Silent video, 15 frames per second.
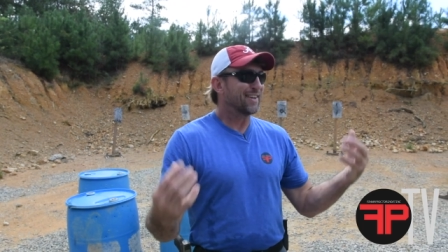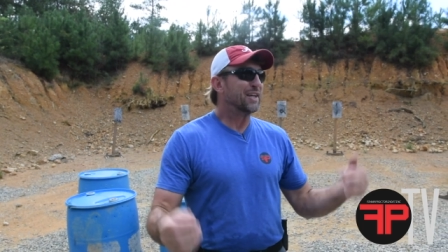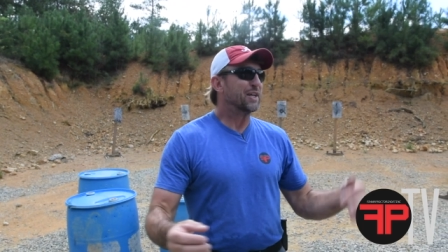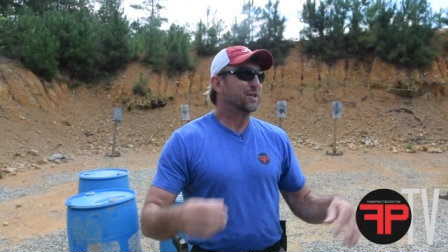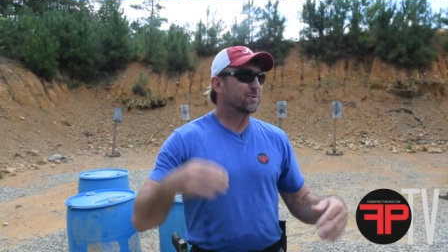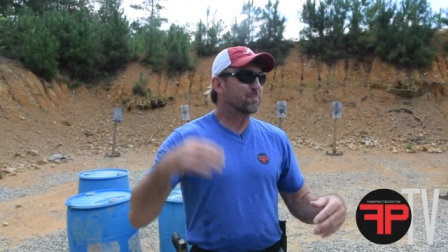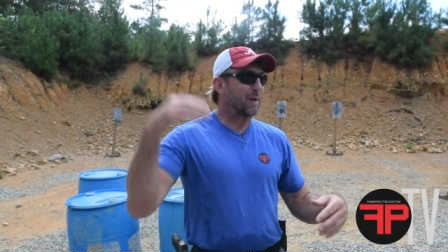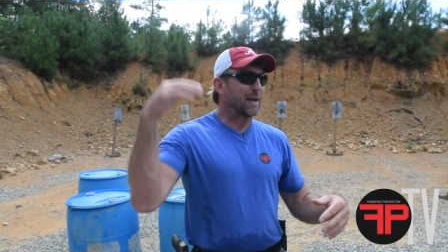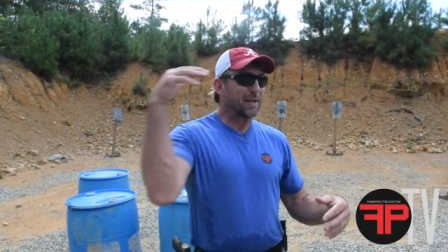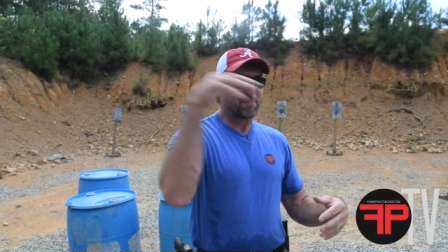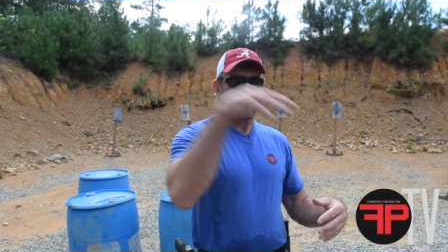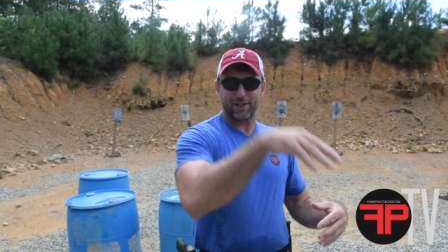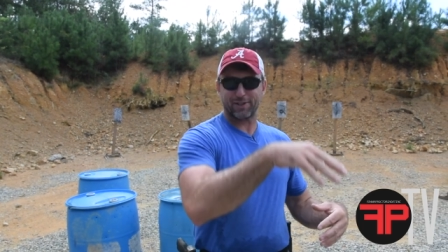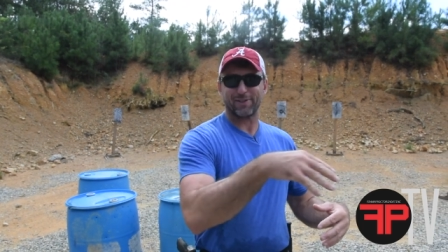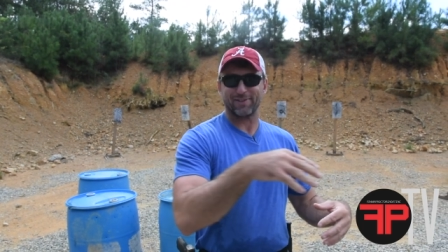is paint a
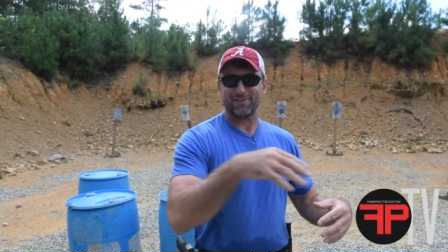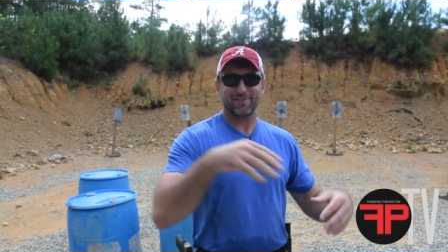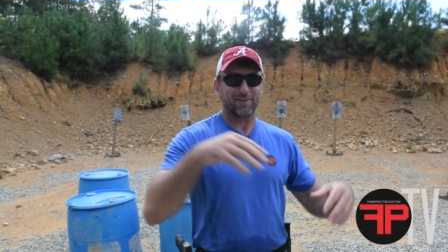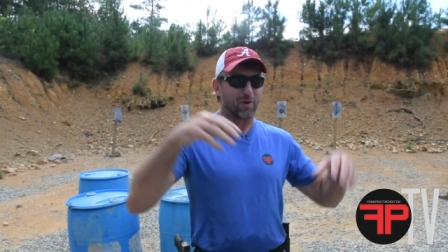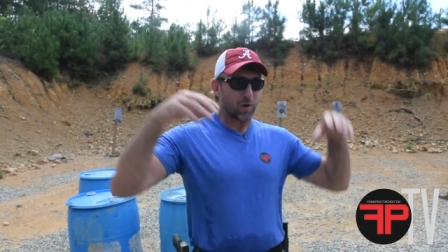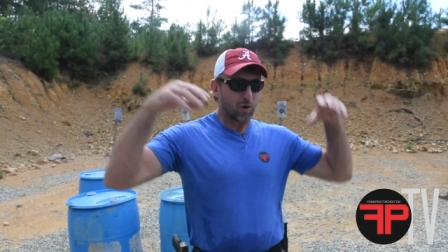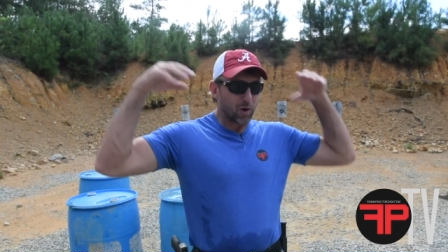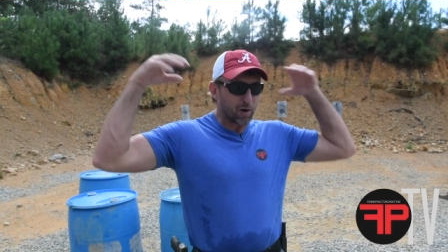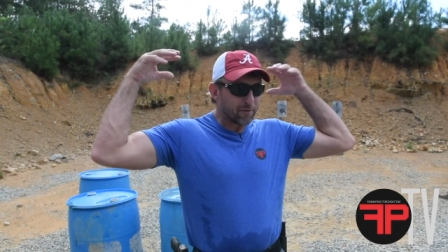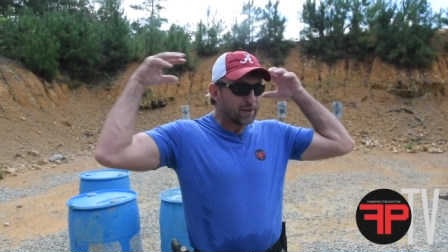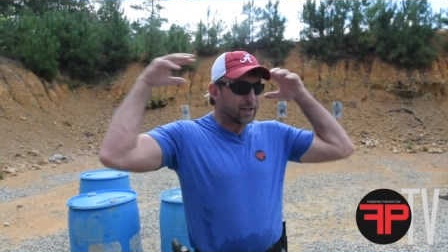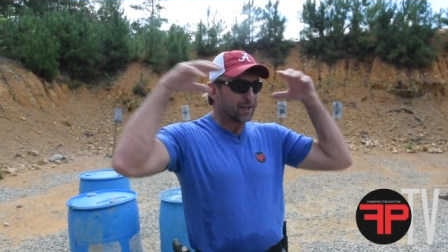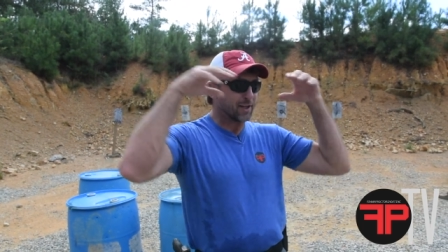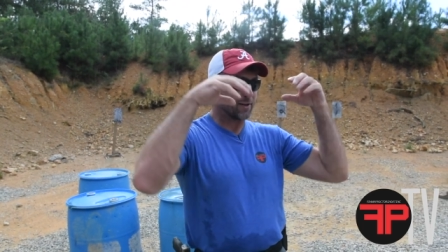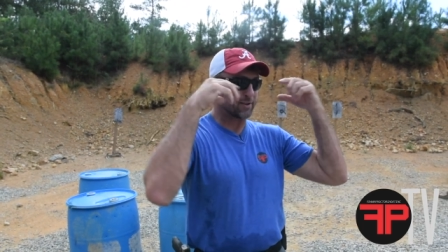picture or a
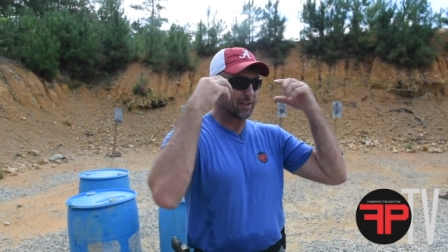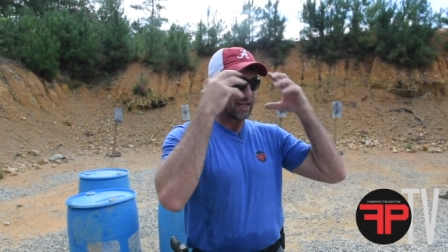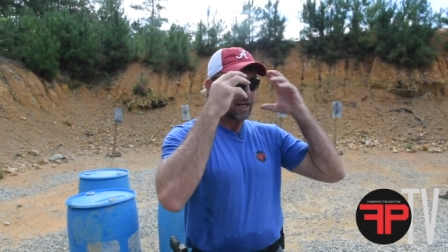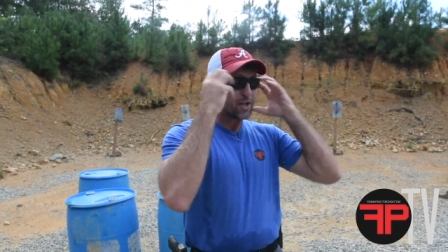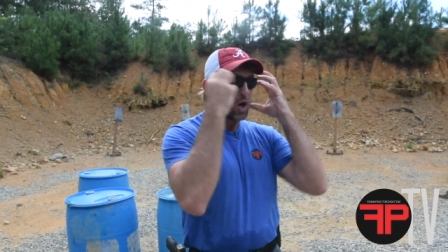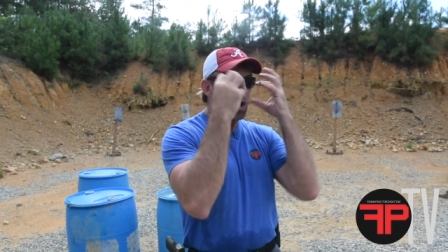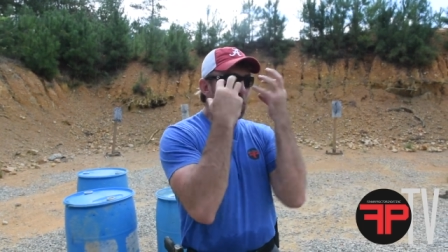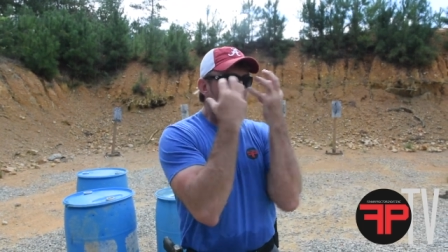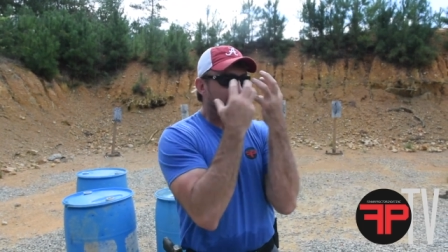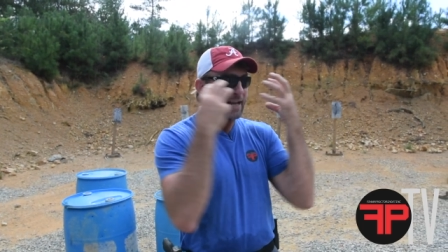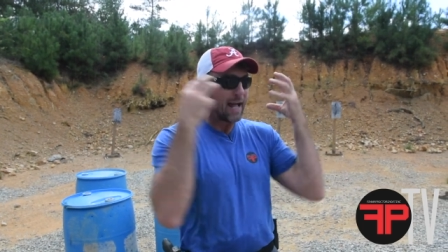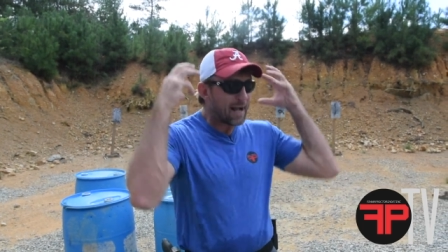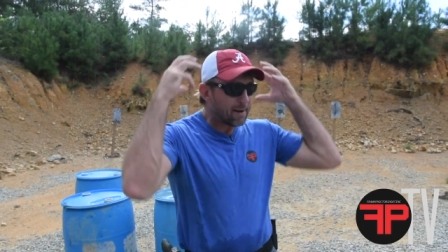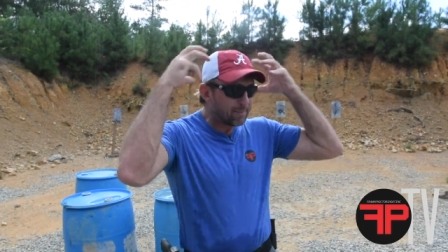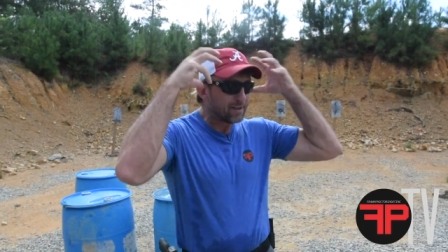video. Like, I know what can
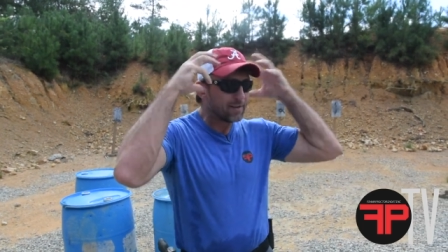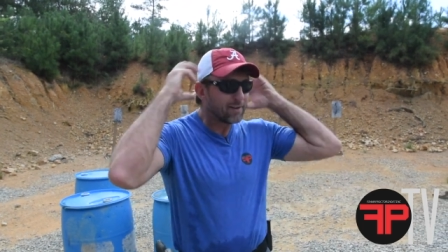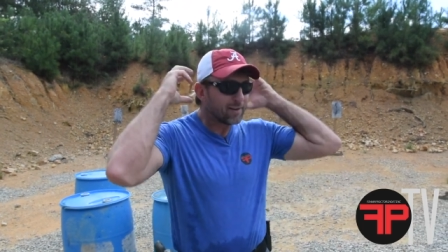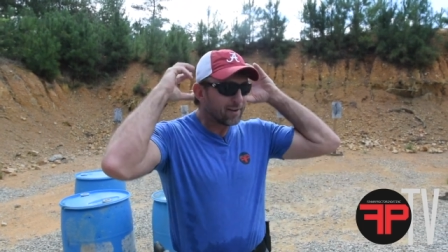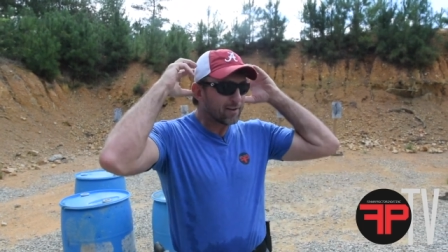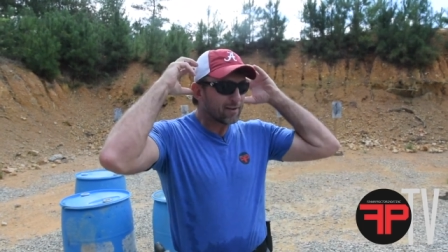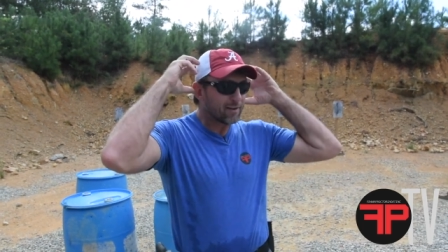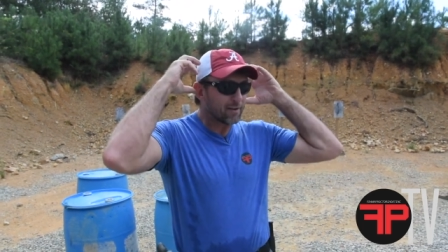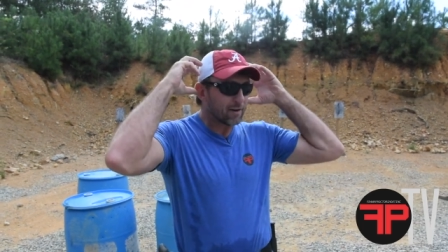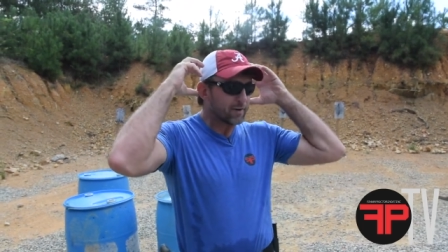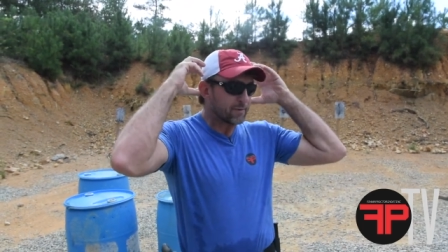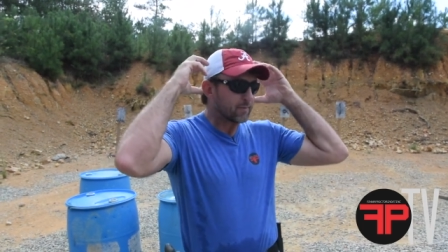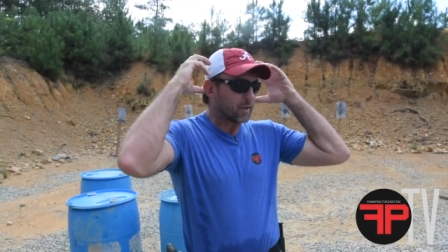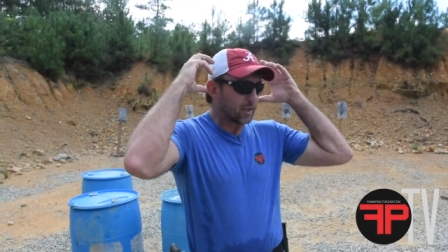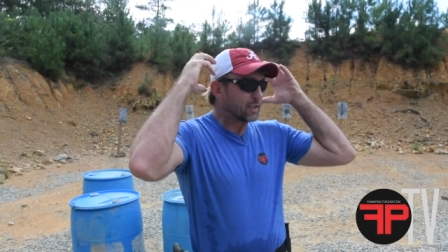happen. All
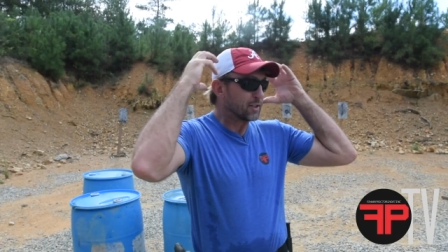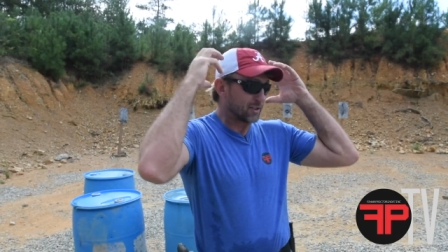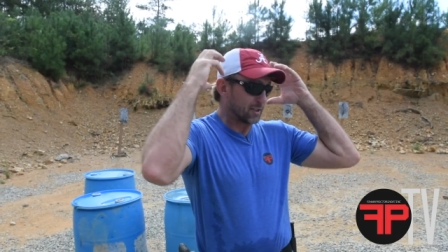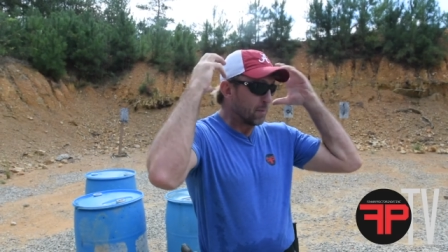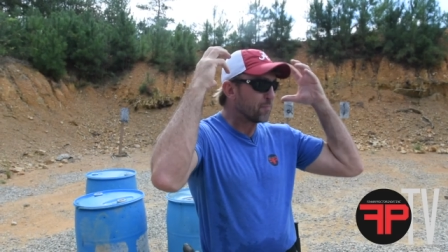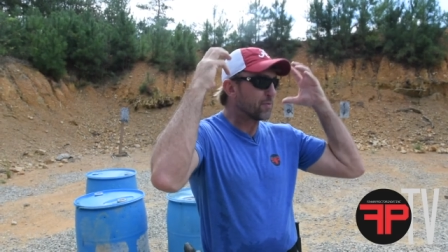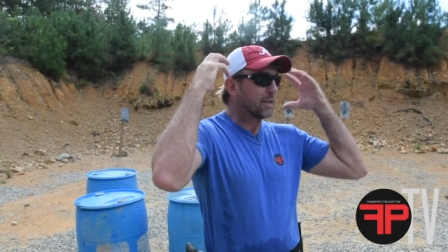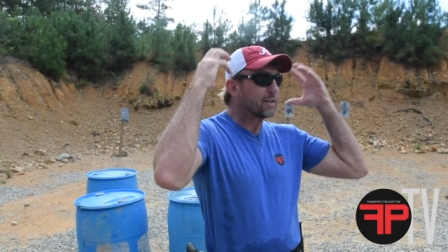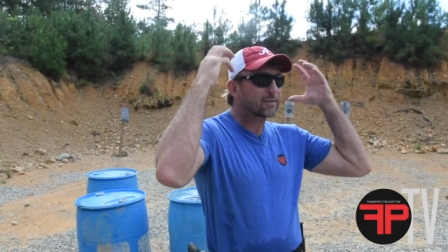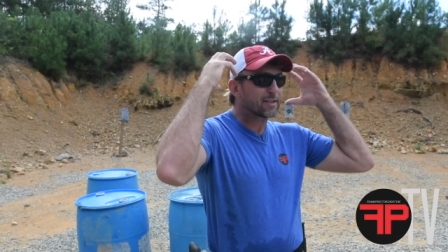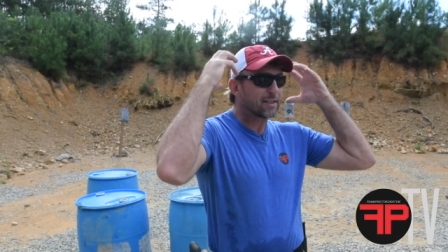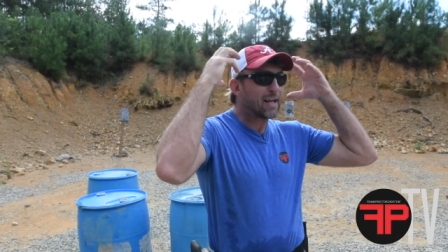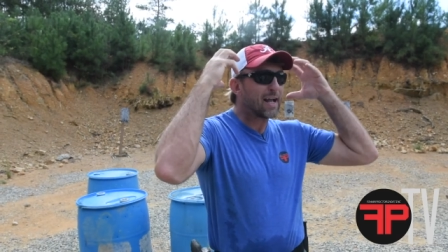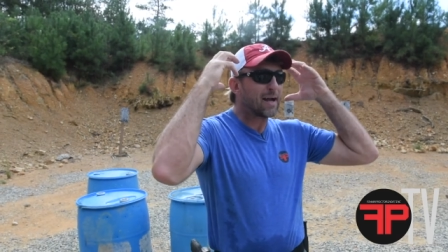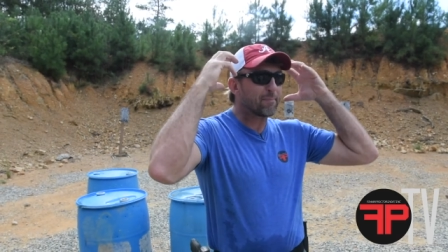right, at least some things
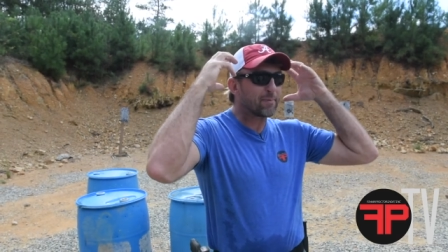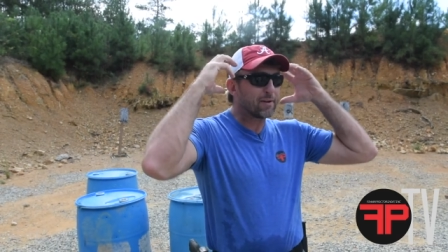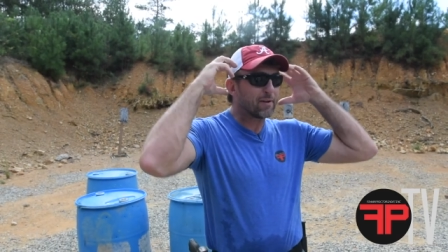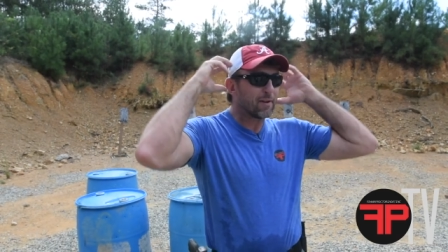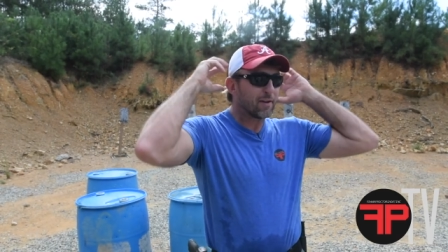can happen.